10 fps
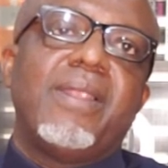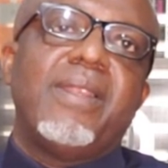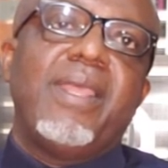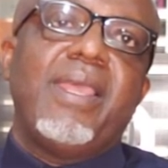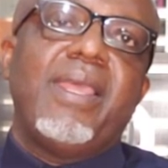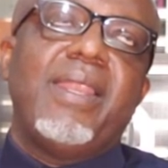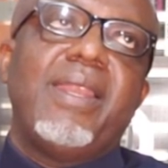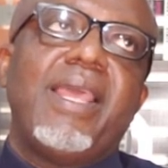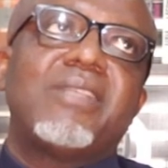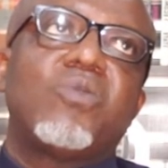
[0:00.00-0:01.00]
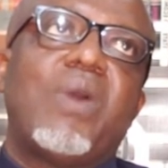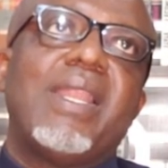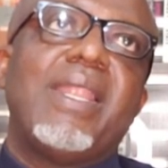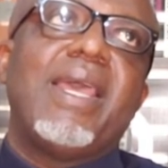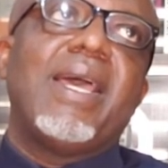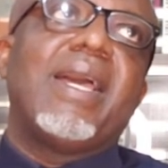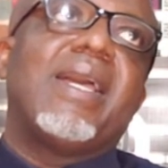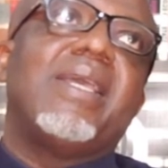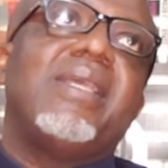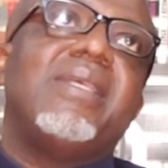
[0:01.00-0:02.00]
the next one
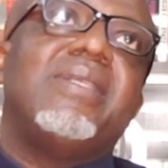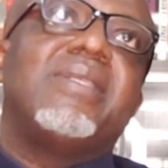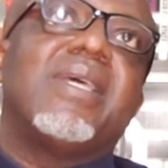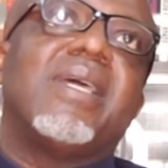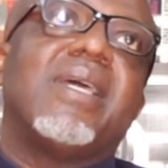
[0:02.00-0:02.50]
there is